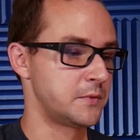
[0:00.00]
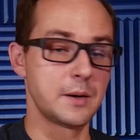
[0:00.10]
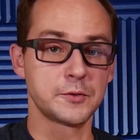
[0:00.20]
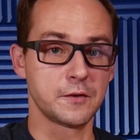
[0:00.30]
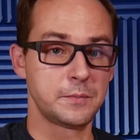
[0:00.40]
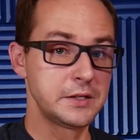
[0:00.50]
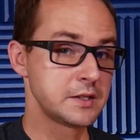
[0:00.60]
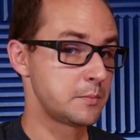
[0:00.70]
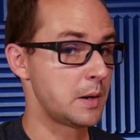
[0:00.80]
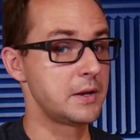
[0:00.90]
terms of
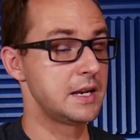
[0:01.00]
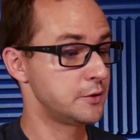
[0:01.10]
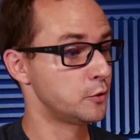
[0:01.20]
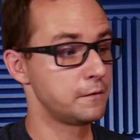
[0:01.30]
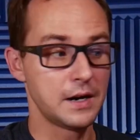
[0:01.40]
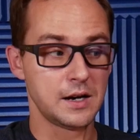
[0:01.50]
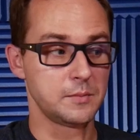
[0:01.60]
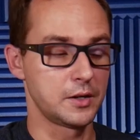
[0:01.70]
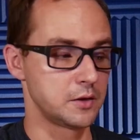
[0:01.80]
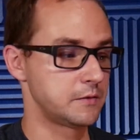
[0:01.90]
pieces and probably easy to
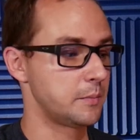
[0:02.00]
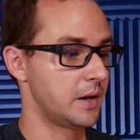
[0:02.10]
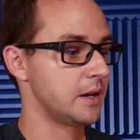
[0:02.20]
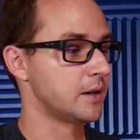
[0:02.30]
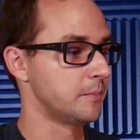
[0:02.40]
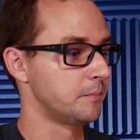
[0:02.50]
find because of the bike.